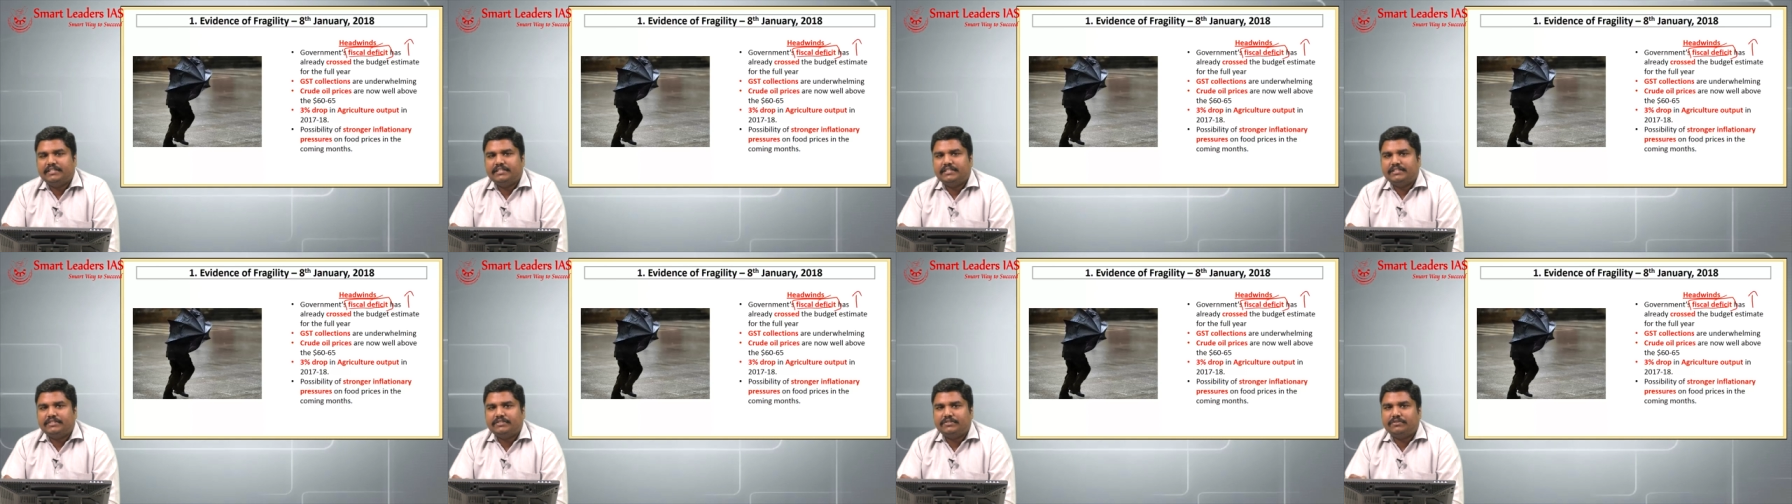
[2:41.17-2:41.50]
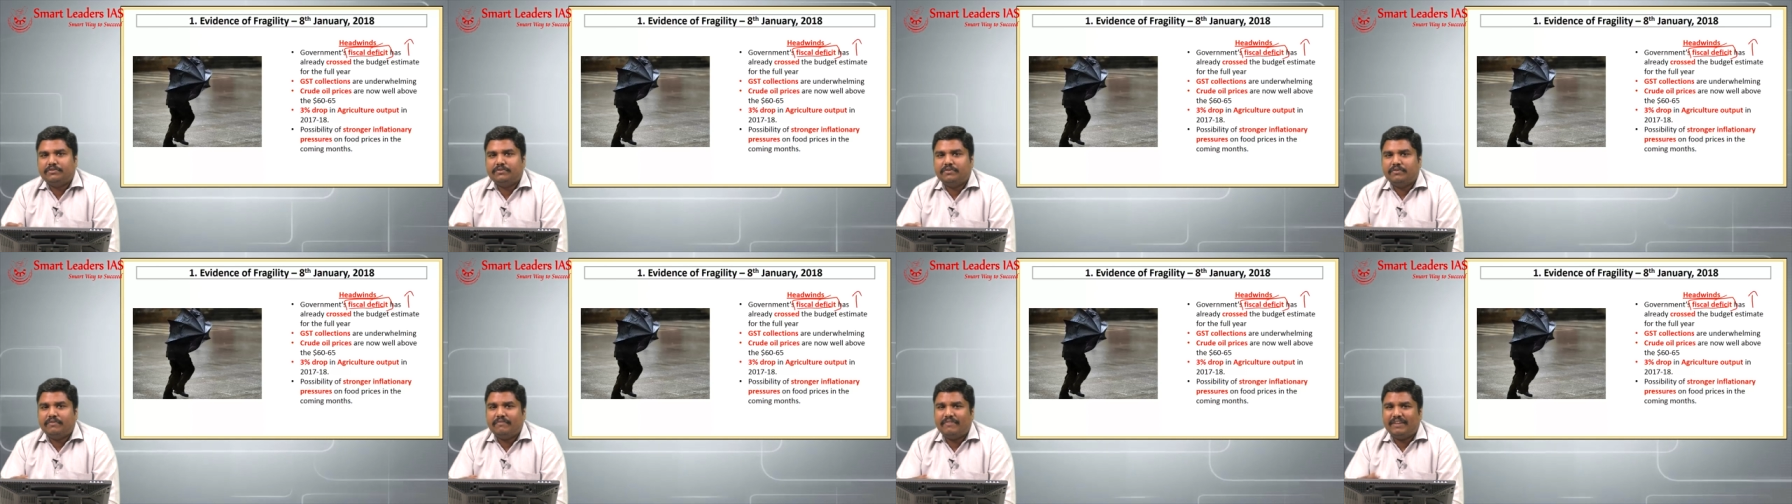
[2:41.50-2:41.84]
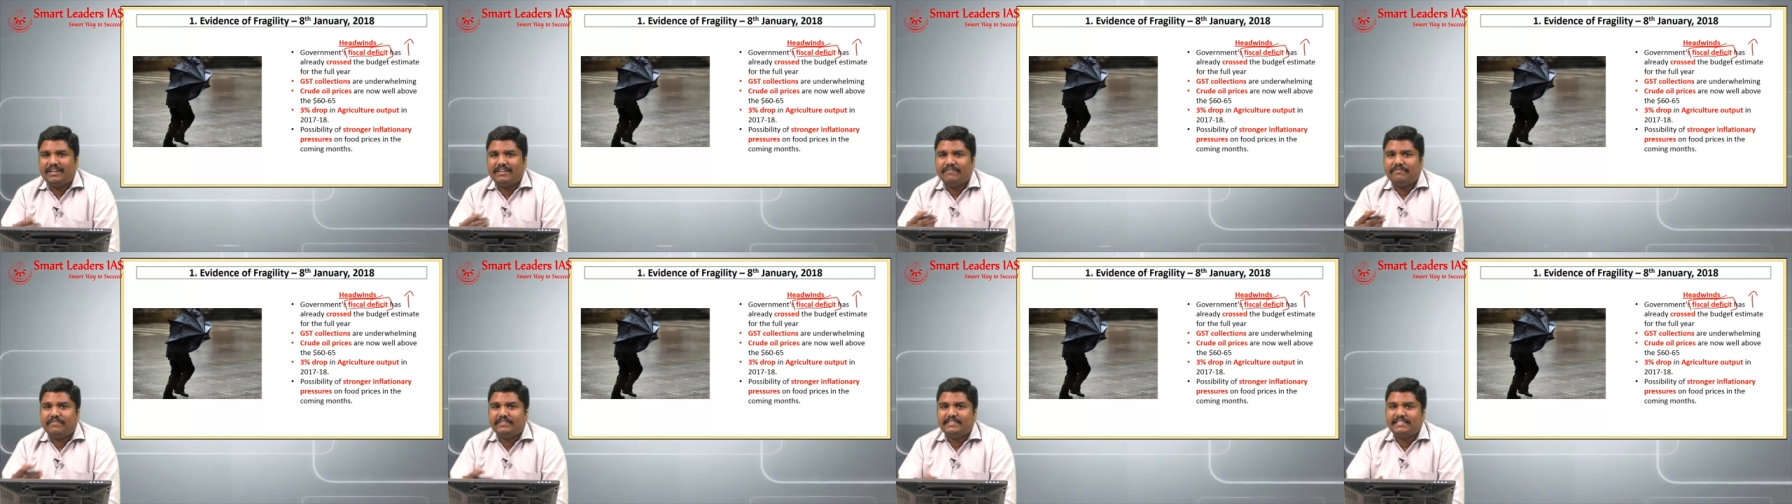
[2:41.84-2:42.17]
So
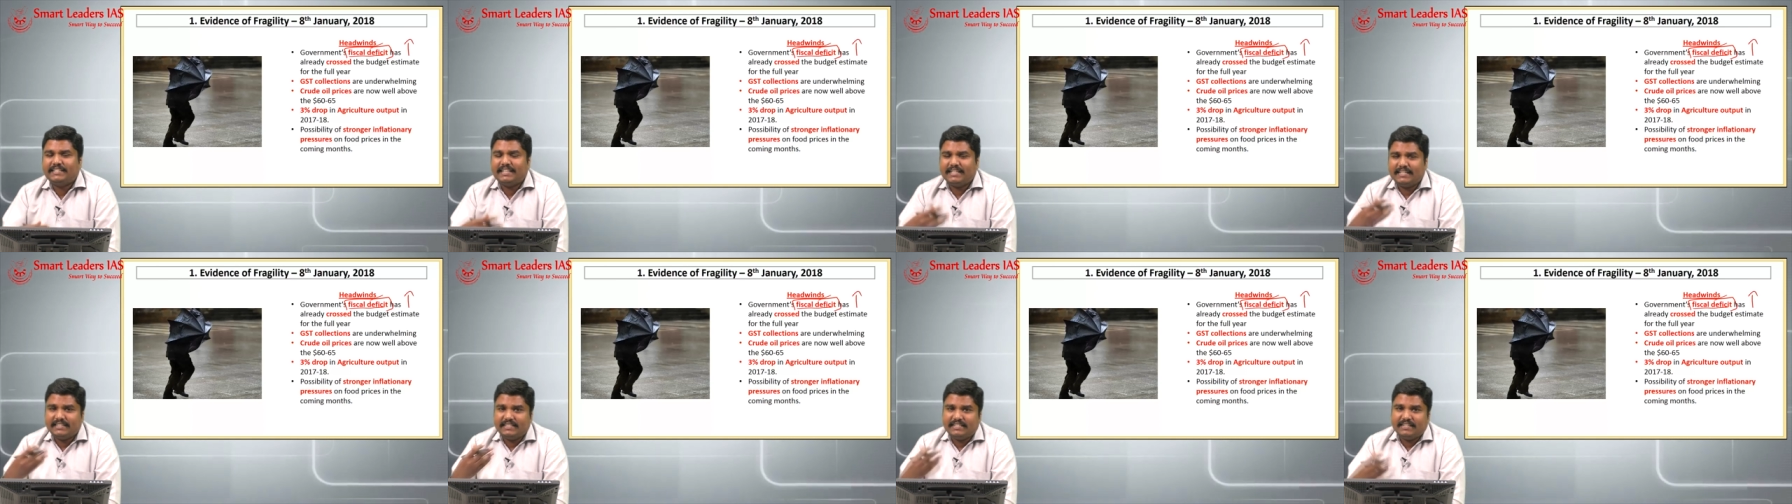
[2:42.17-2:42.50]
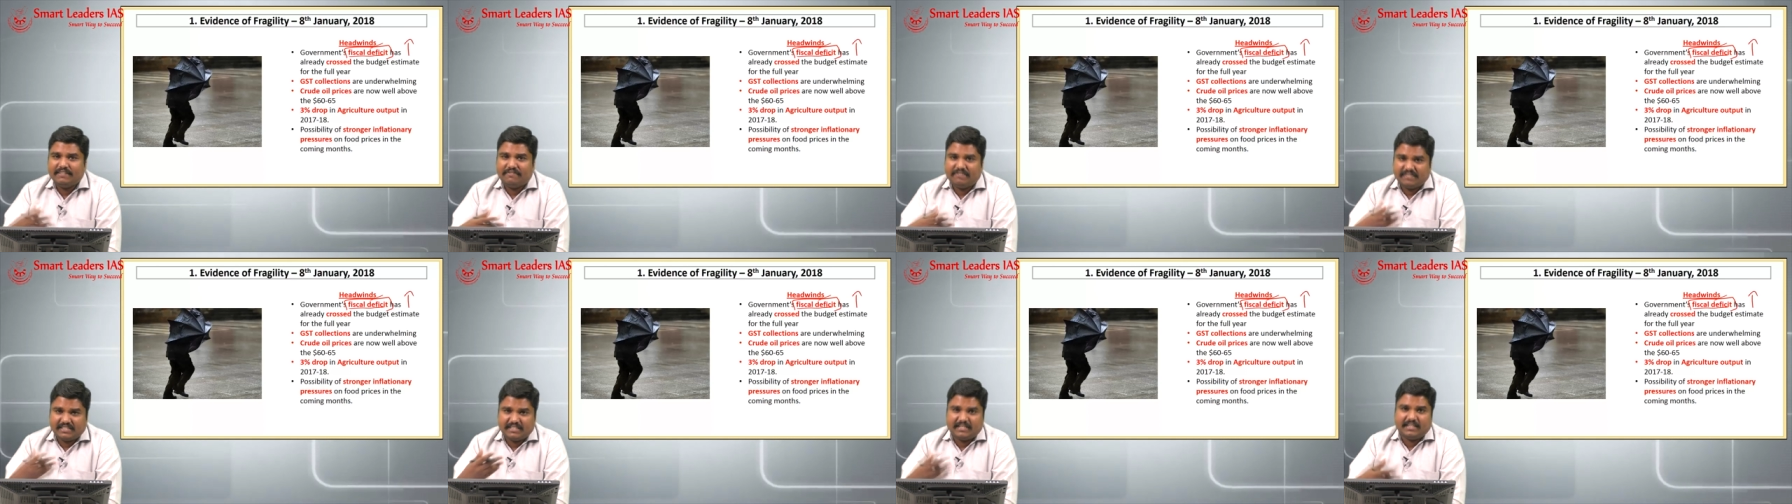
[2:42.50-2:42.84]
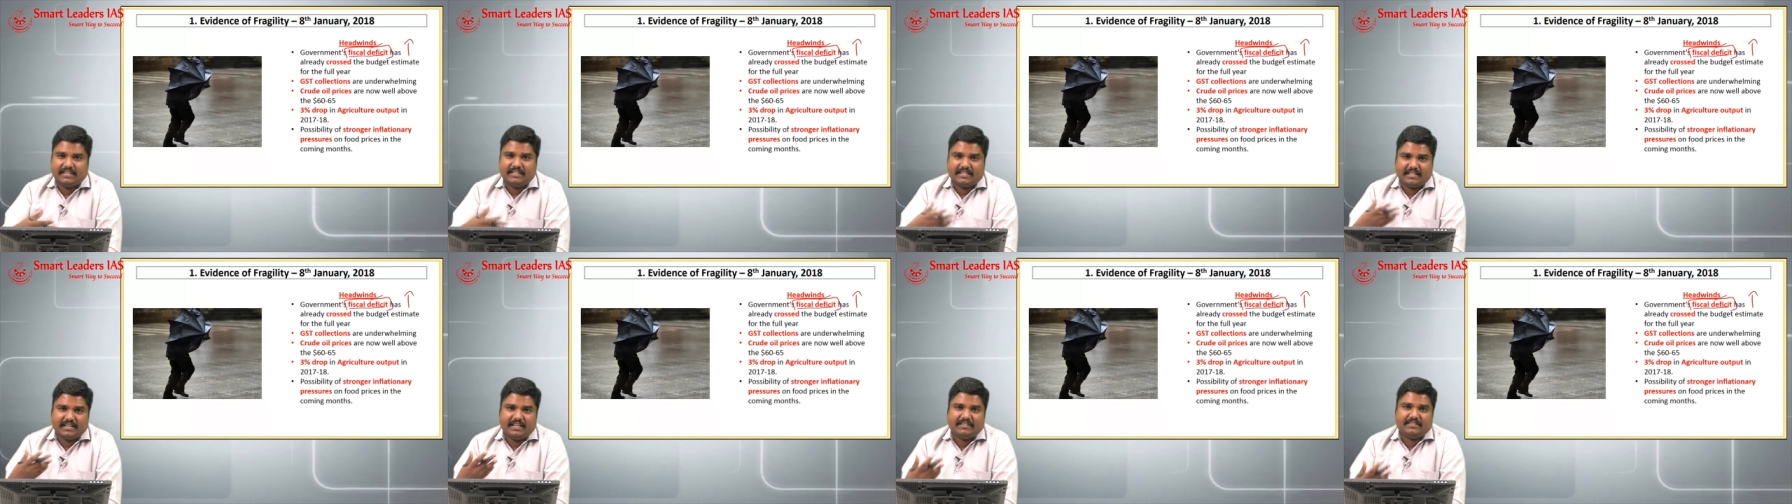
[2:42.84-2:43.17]
when fiscal deficit
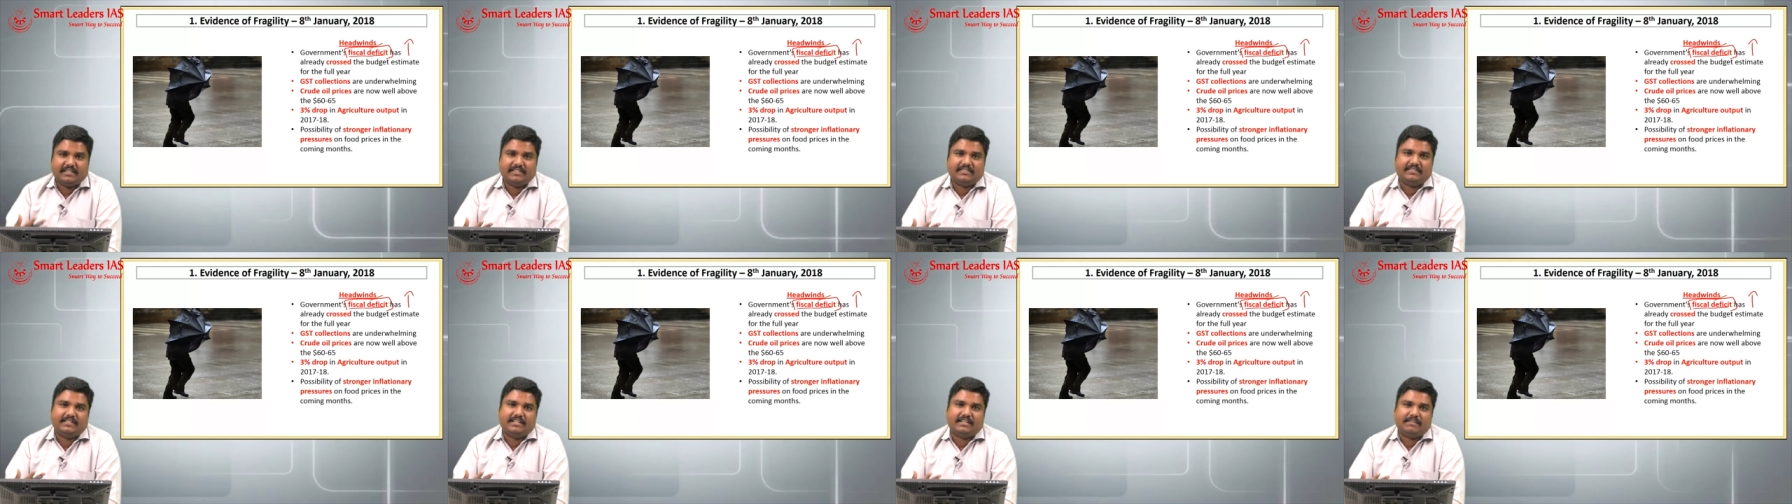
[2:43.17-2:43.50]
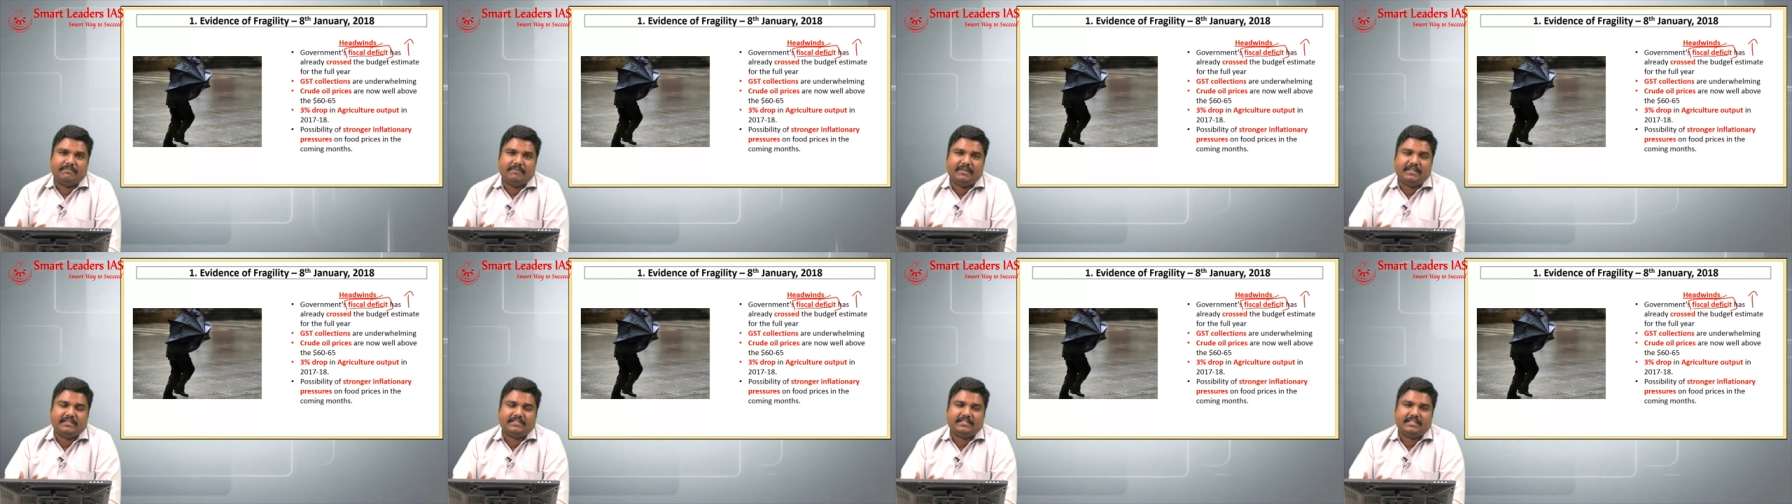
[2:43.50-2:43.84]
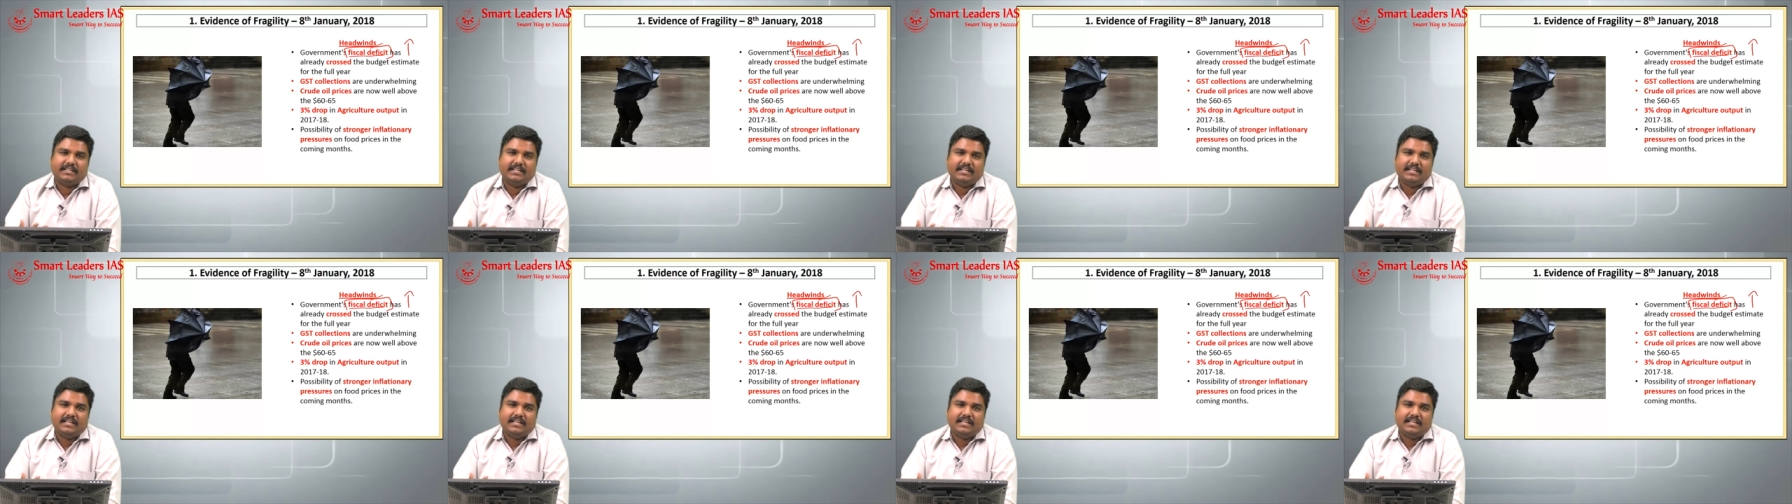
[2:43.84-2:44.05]
increases, that means